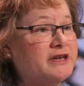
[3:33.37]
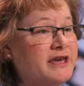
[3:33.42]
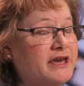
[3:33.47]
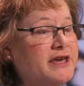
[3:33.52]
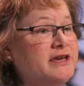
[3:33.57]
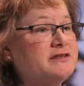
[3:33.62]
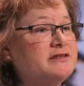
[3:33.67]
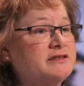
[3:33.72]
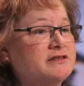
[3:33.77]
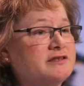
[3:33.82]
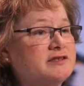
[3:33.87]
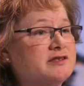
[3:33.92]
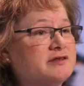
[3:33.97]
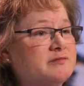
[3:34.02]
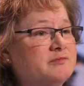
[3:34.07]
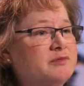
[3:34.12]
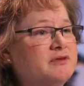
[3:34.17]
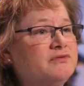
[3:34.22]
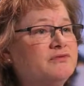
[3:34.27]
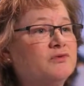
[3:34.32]
are
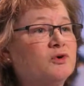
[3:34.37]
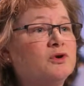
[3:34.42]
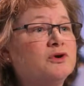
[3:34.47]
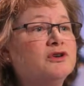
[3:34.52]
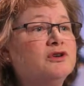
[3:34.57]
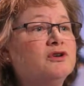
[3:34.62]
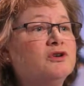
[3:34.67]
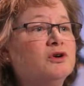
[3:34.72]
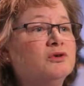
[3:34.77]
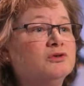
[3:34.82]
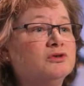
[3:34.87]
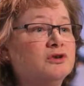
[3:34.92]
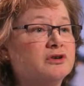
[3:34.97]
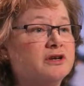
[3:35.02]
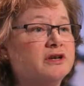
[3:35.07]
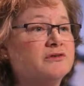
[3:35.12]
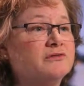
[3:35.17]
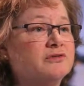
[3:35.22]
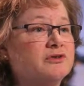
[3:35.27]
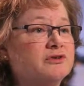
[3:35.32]
cases before you go
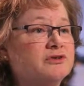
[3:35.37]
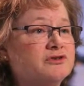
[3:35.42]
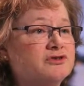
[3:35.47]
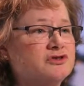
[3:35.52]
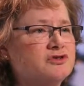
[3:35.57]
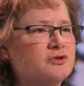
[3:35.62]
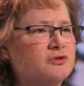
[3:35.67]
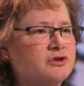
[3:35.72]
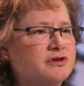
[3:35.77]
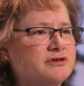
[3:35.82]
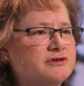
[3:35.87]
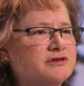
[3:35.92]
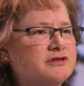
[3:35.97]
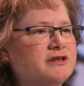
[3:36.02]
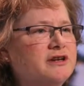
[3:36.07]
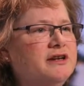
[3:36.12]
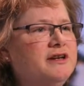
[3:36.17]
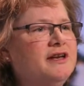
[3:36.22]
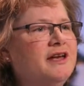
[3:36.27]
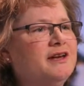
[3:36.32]
looking for the
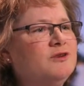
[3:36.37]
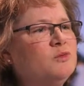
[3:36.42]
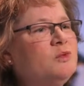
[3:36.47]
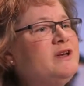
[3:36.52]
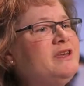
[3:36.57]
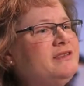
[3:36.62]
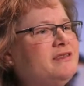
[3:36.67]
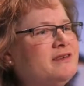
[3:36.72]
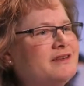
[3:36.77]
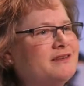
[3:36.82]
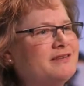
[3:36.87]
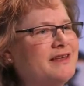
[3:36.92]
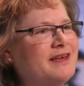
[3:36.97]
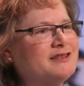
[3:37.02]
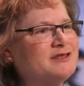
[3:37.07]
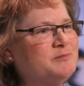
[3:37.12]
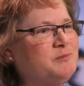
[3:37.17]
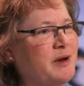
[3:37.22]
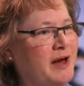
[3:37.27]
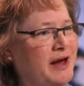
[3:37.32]
source. And we think that's